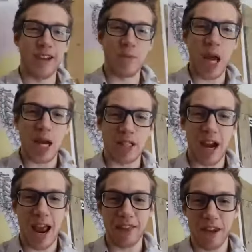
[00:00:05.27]
I'm Dr.
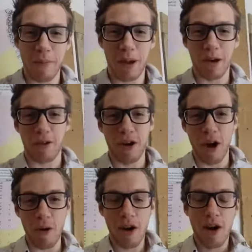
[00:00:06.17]
Anthony
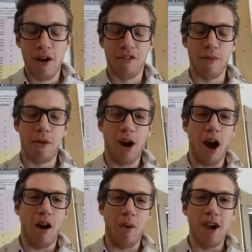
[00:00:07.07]
Pellegrino from
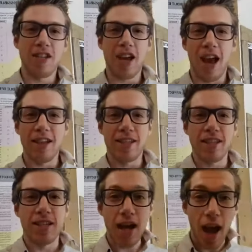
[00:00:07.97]
ChiroEdge, and
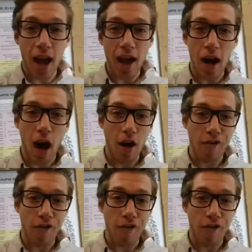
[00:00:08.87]
today,